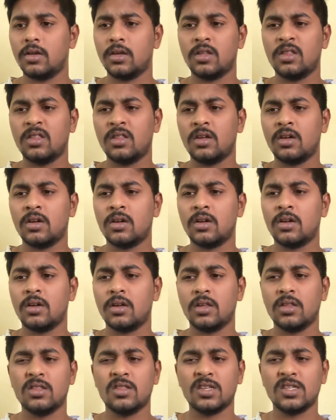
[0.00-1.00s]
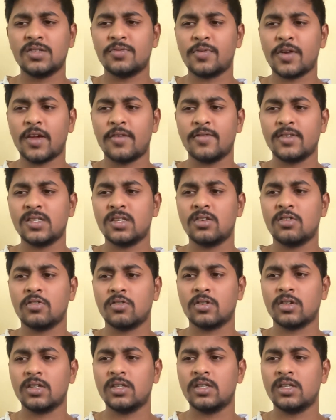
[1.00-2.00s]
in this privacy
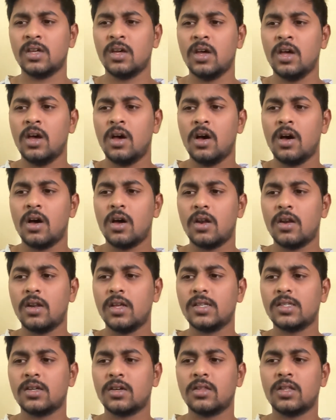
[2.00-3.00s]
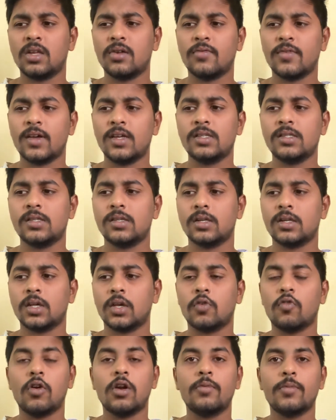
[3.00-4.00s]
notice, unless otherwise
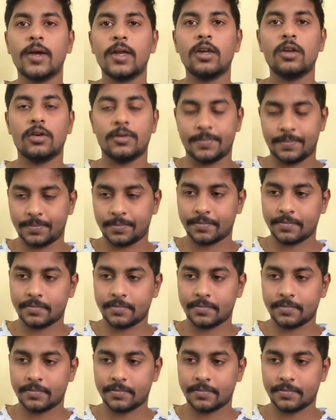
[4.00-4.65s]
required by law.